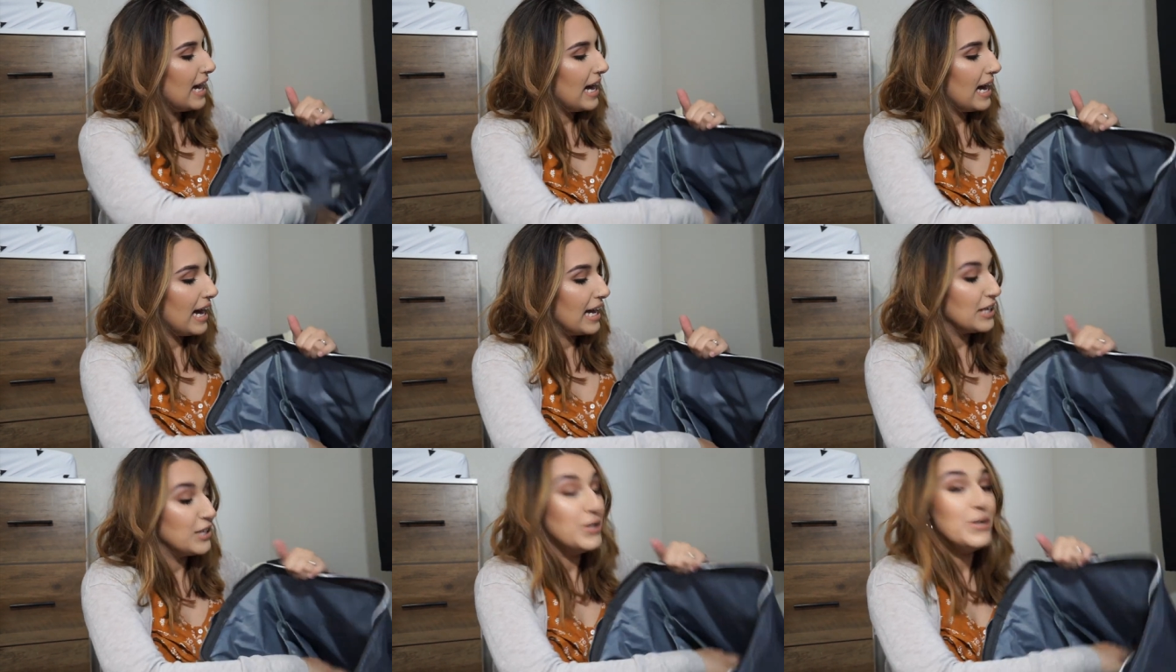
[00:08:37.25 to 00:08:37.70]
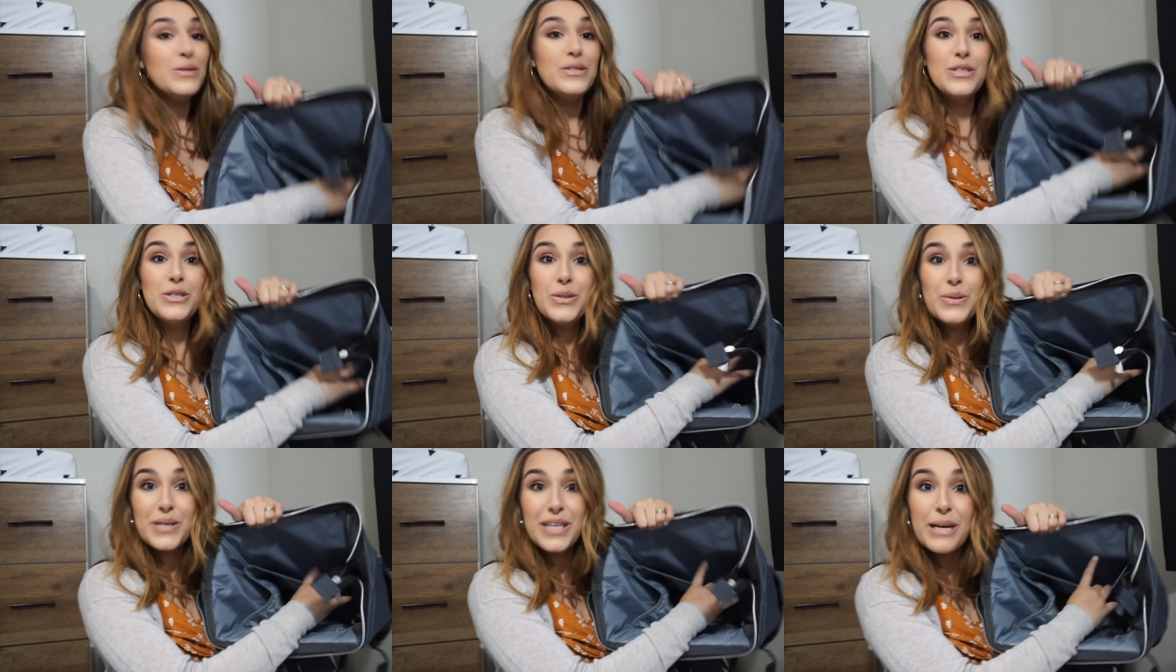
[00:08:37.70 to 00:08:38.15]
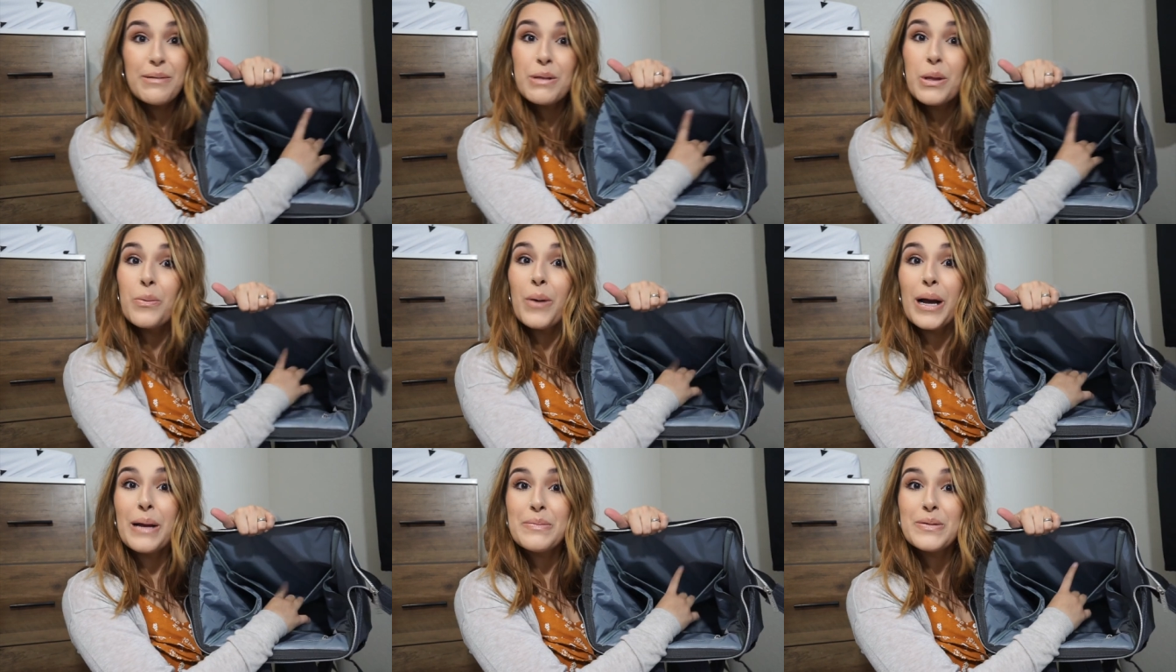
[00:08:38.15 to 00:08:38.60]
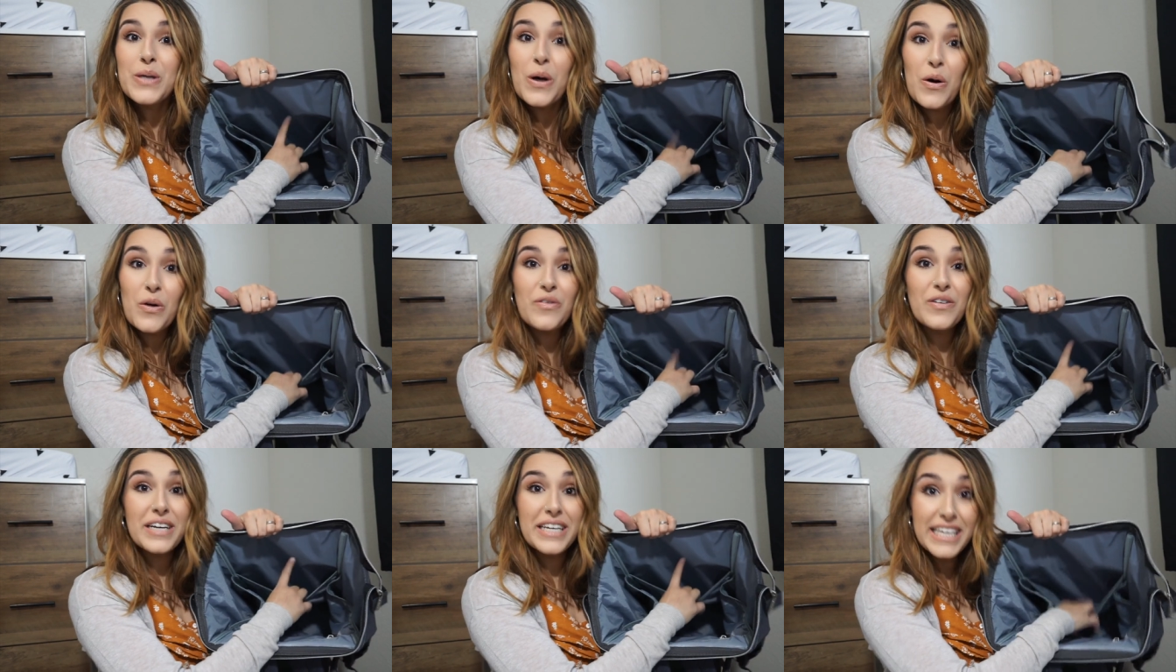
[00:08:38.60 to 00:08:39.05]
I used to keep the wipes
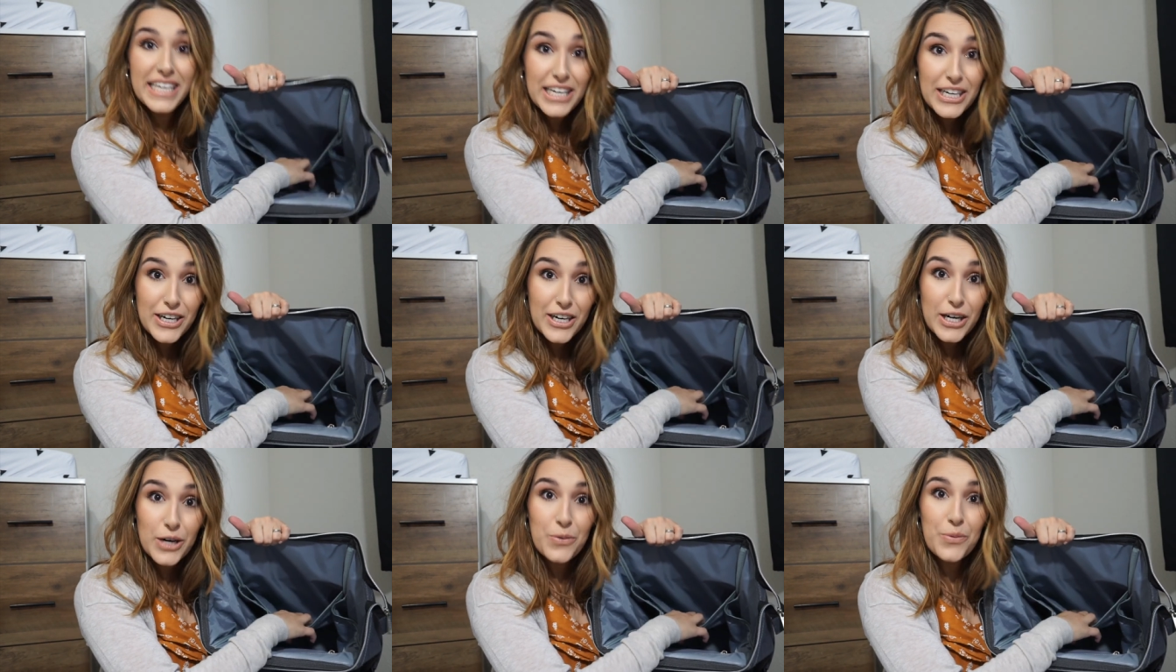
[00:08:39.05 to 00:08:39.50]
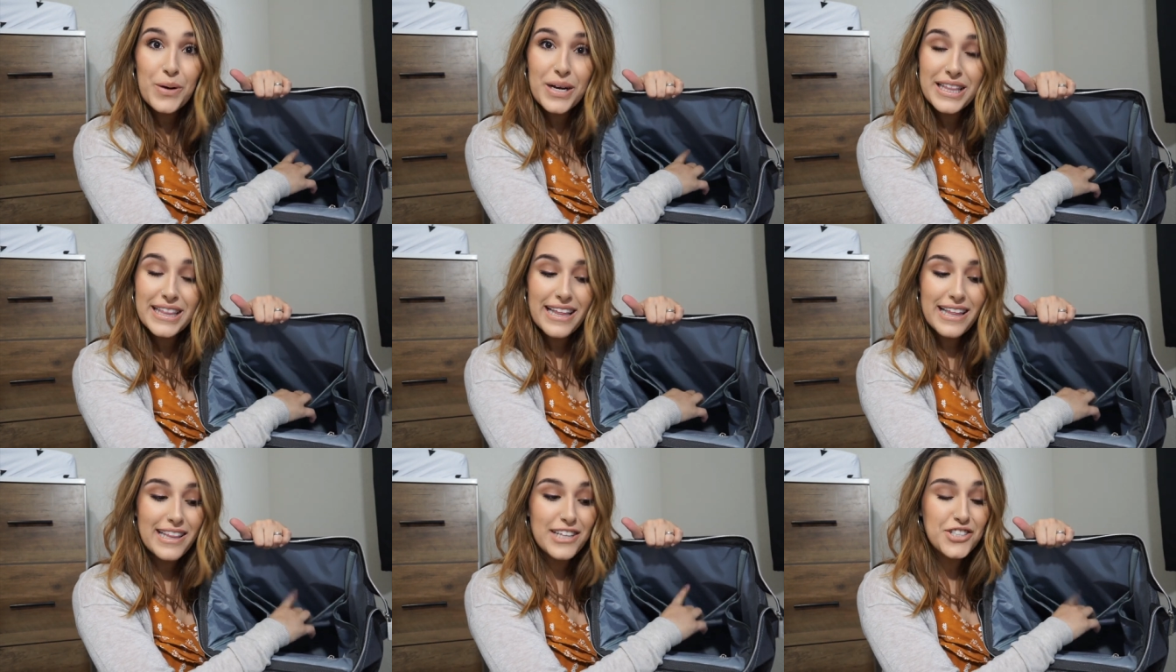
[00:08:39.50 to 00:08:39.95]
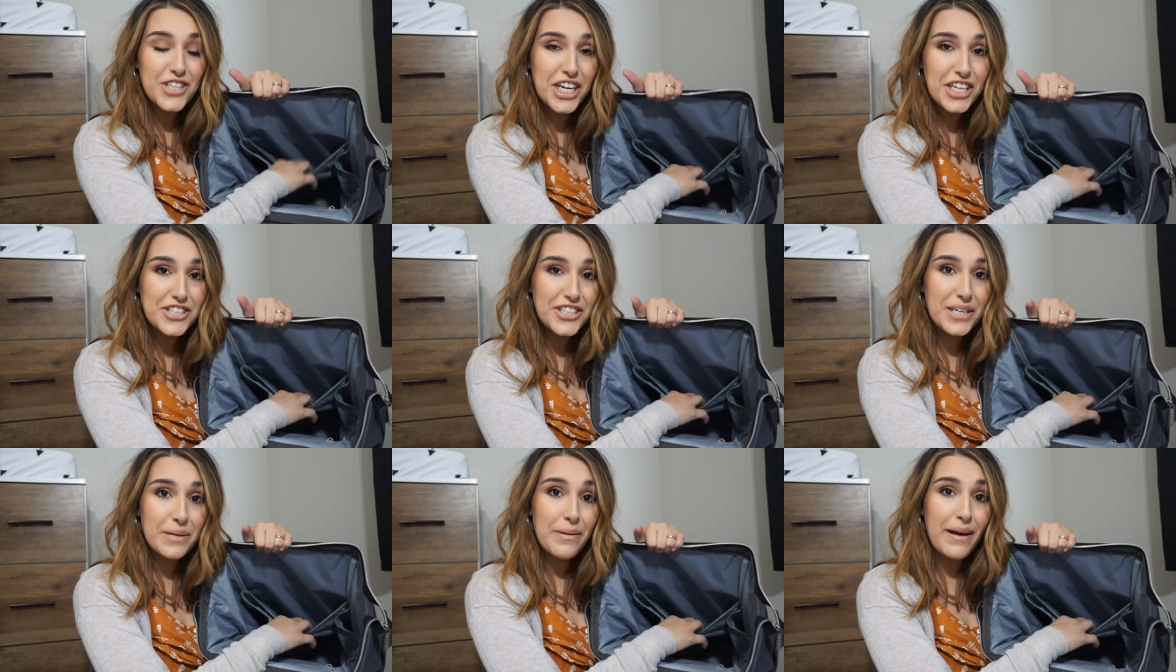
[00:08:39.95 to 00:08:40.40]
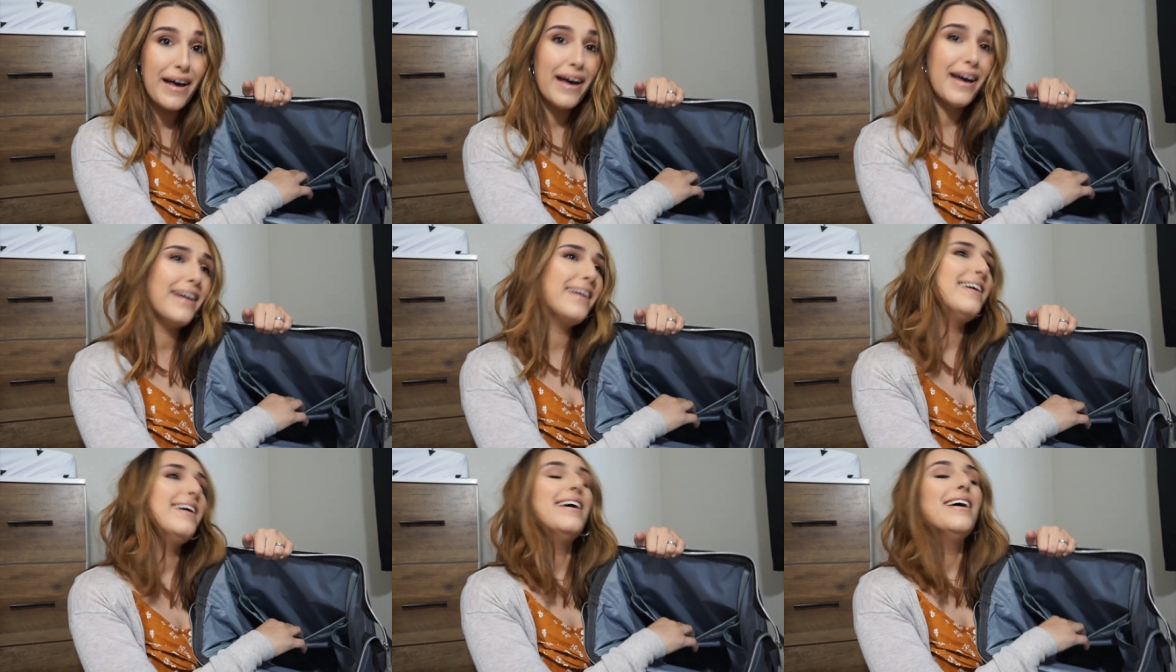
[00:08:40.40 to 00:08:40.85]
over here with the changing pad